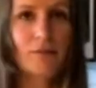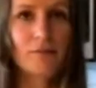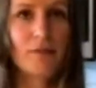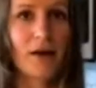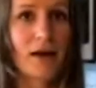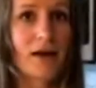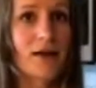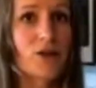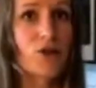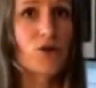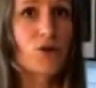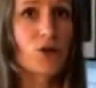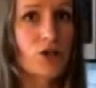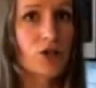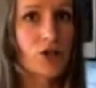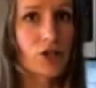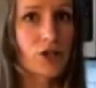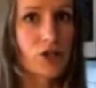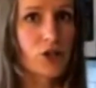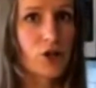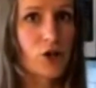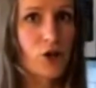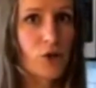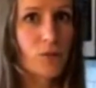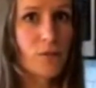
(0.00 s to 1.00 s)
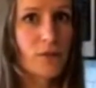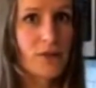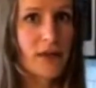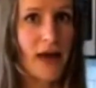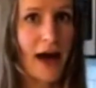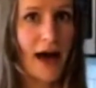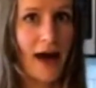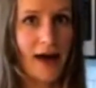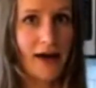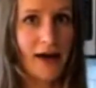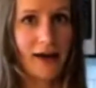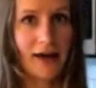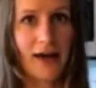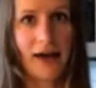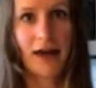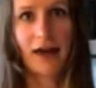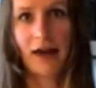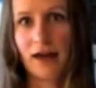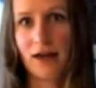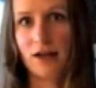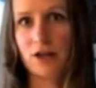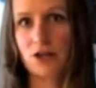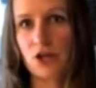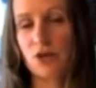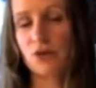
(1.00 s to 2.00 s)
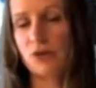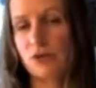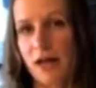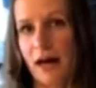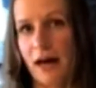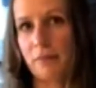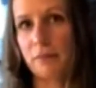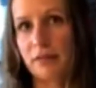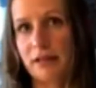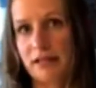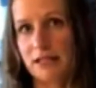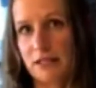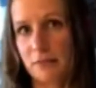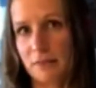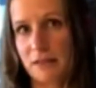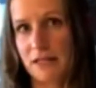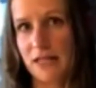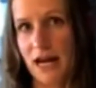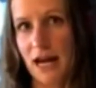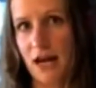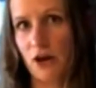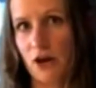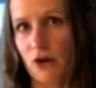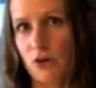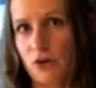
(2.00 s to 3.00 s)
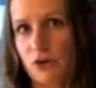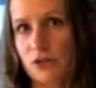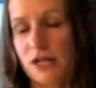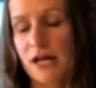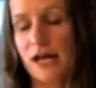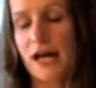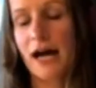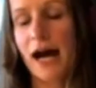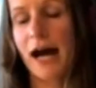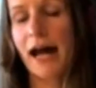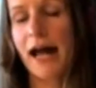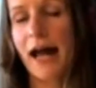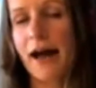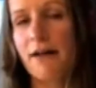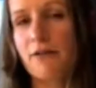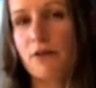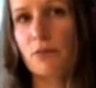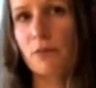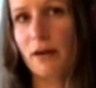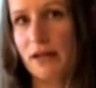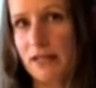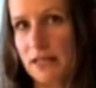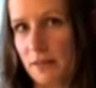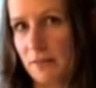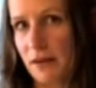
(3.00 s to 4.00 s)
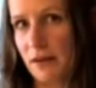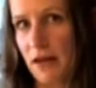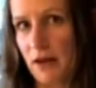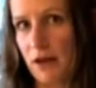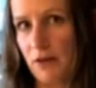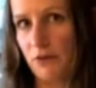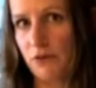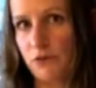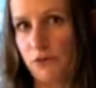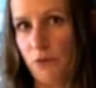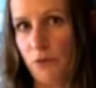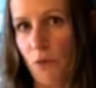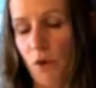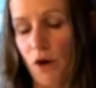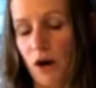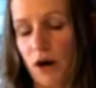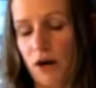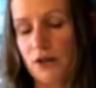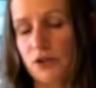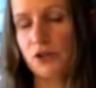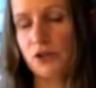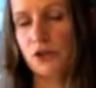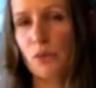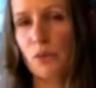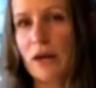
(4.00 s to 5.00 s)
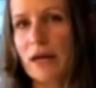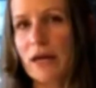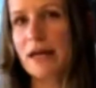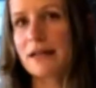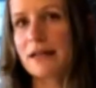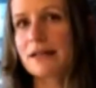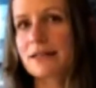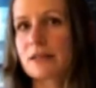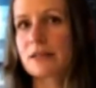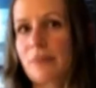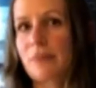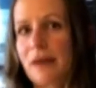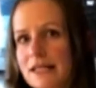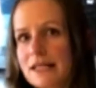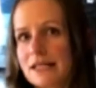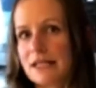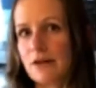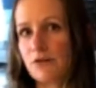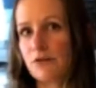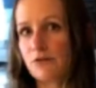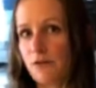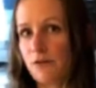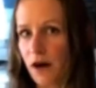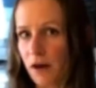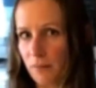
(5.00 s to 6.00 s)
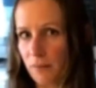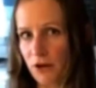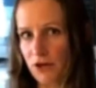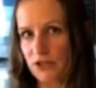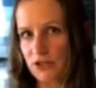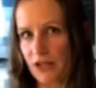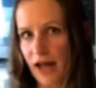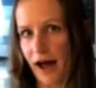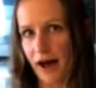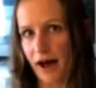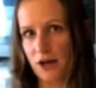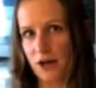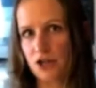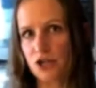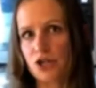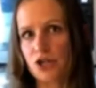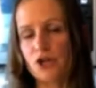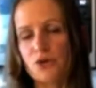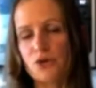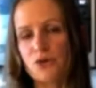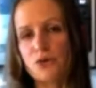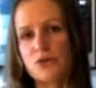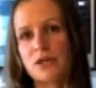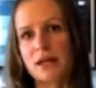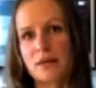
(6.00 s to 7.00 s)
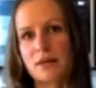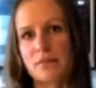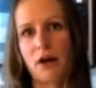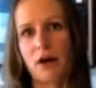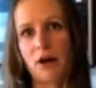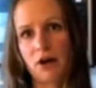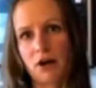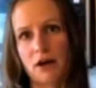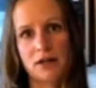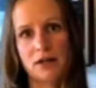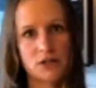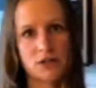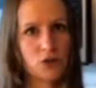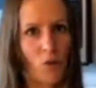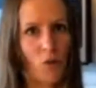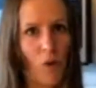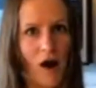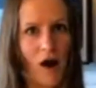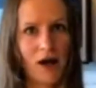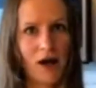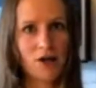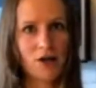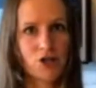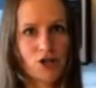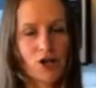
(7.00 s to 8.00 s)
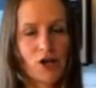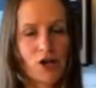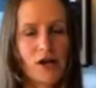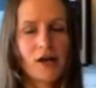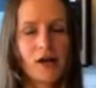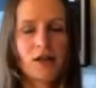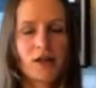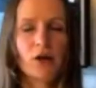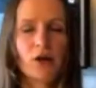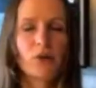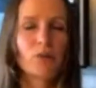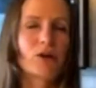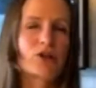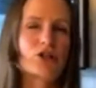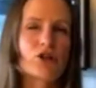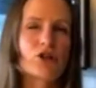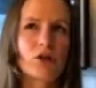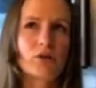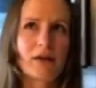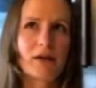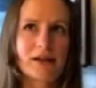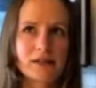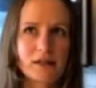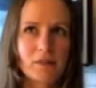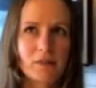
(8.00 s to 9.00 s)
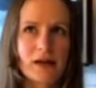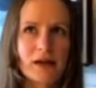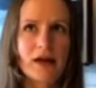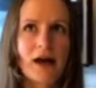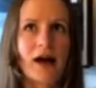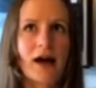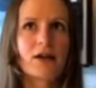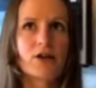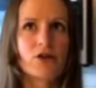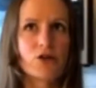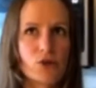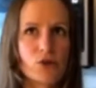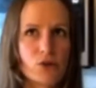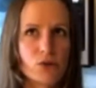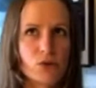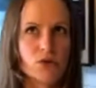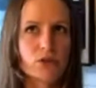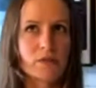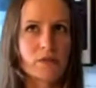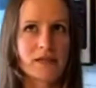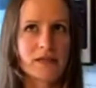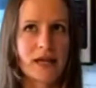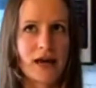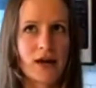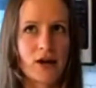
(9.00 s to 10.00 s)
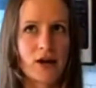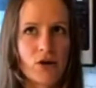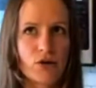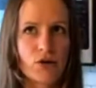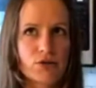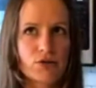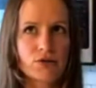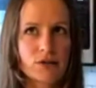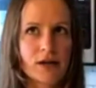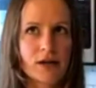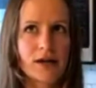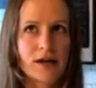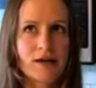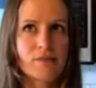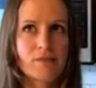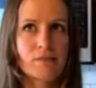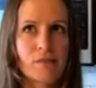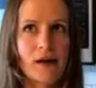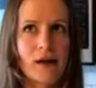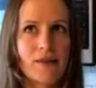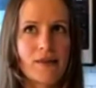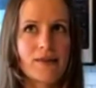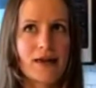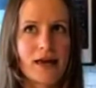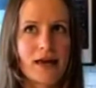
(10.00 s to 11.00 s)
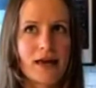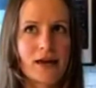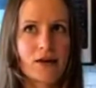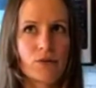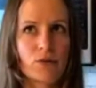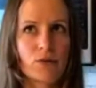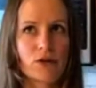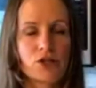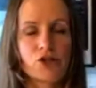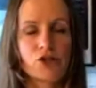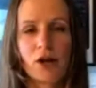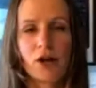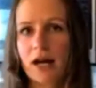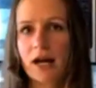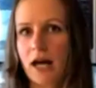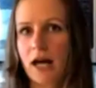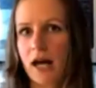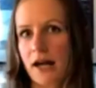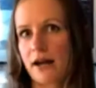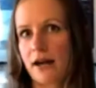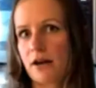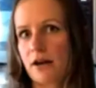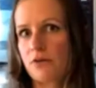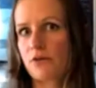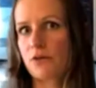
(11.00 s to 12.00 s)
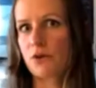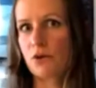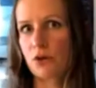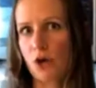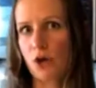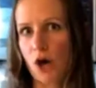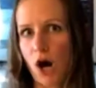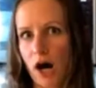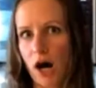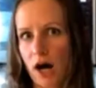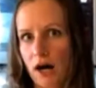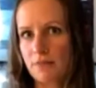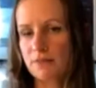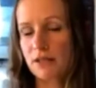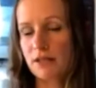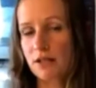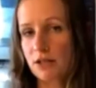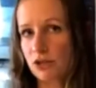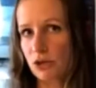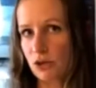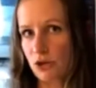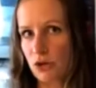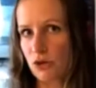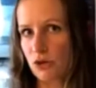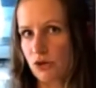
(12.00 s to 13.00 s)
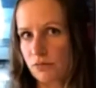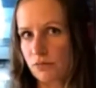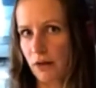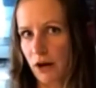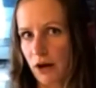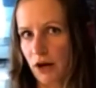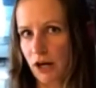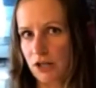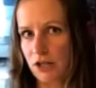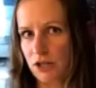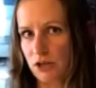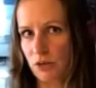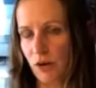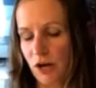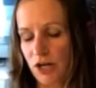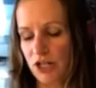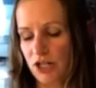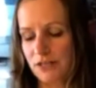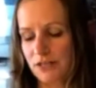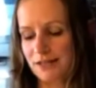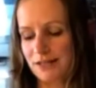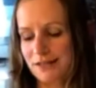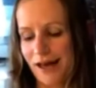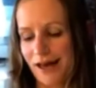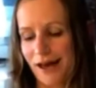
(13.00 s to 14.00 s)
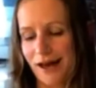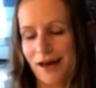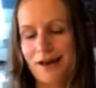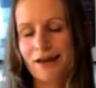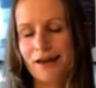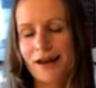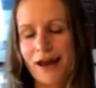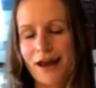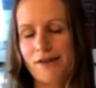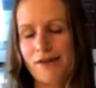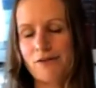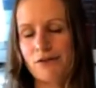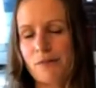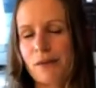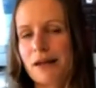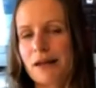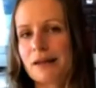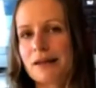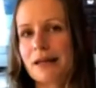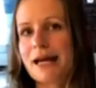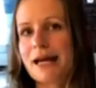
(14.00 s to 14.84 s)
But you can just cube that and use that in place of potatoes. I have a recipe for sweet and spicy farmer's hash using butternut squash. The original recipe, I used potatoes, but then was trying to cut out a few of the carbs and so used butternut squash instead, and everybody